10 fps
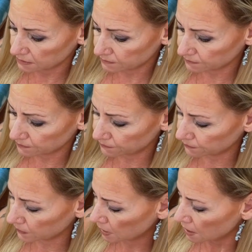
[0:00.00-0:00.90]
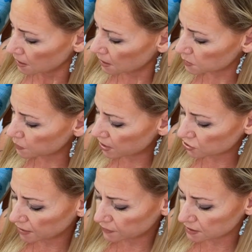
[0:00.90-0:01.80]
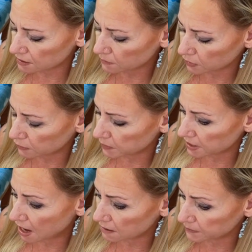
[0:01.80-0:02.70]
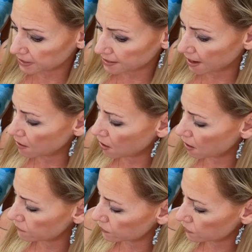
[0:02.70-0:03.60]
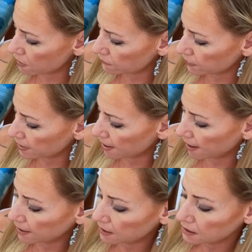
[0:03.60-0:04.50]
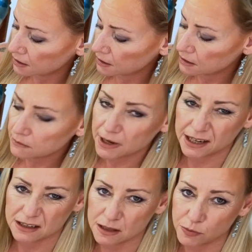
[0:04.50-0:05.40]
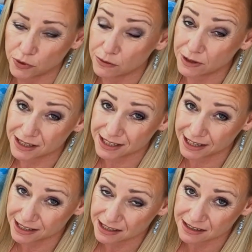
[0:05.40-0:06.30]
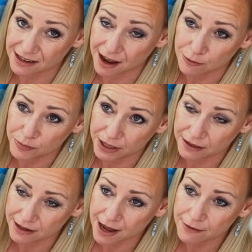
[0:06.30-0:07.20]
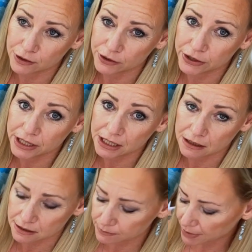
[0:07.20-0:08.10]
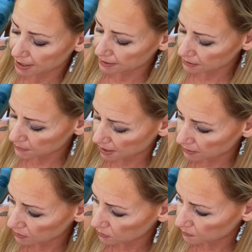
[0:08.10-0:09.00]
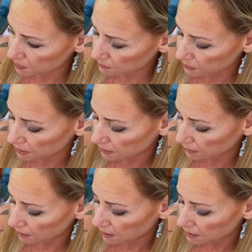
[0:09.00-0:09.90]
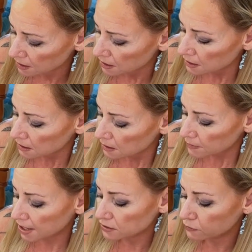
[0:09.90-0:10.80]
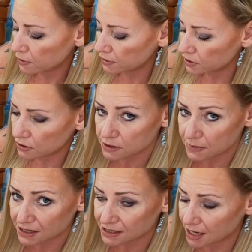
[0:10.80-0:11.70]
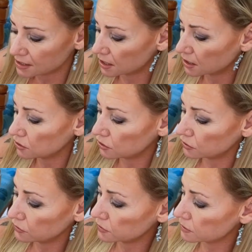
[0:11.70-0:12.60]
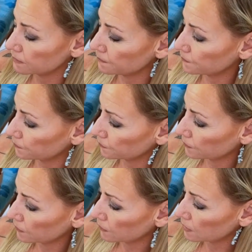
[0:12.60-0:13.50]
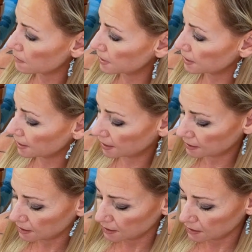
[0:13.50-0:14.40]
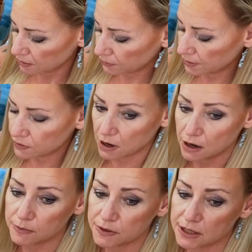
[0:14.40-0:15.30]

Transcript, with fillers: hmm, especially if there's someone you've been helping out over and over again, you might get to the point where it's like, this isn't helping, they're never learning because I'm bailing them out. It could be something like that. Page of Wands, you've got some exciting news coming in. Three of Cups,